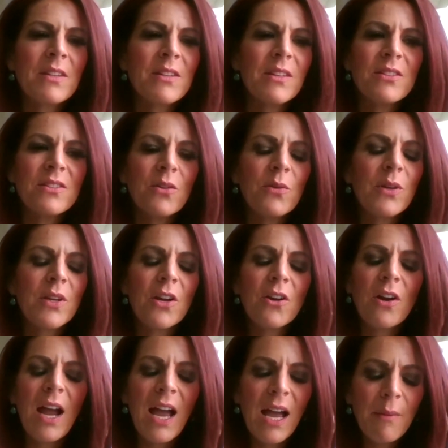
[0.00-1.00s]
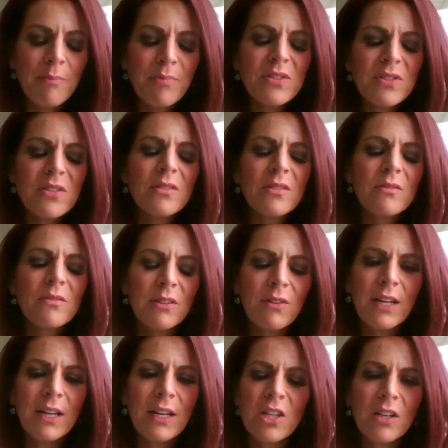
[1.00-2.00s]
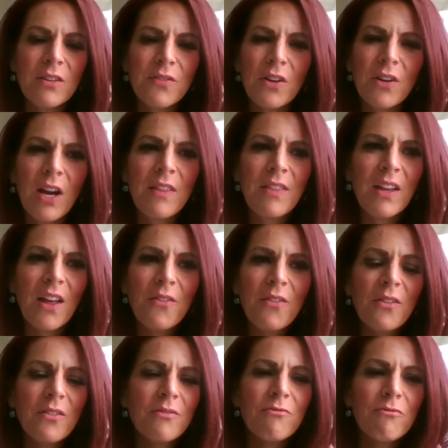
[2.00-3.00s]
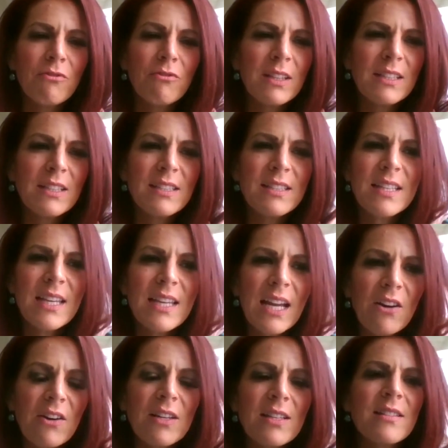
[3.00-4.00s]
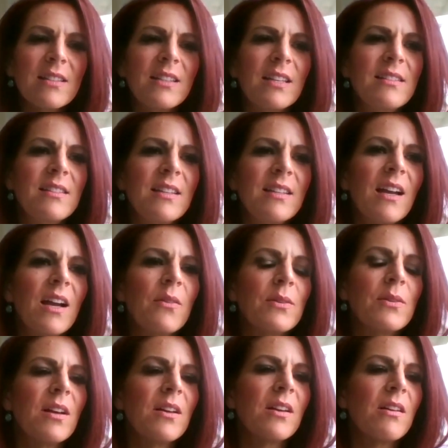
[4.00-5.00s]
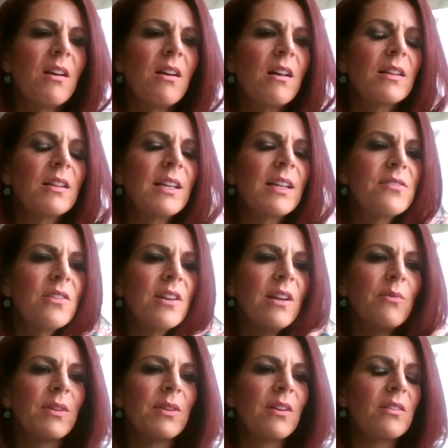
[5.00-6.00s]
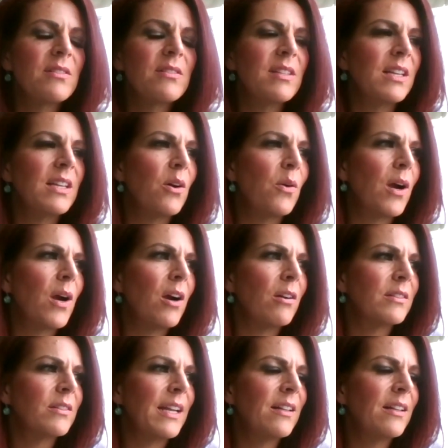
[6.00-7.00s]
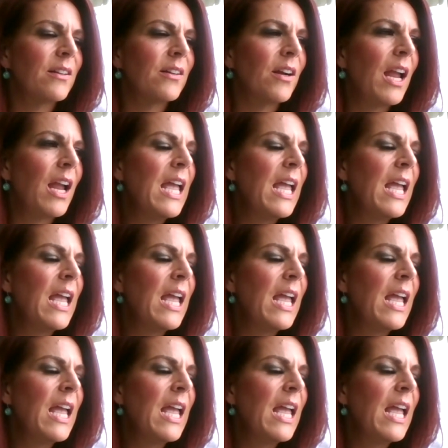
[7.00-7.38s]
So you're absolutely right, Jennifer. And the other really scary statistic, I was on a call yesterday with our CEO, Carl Deichler.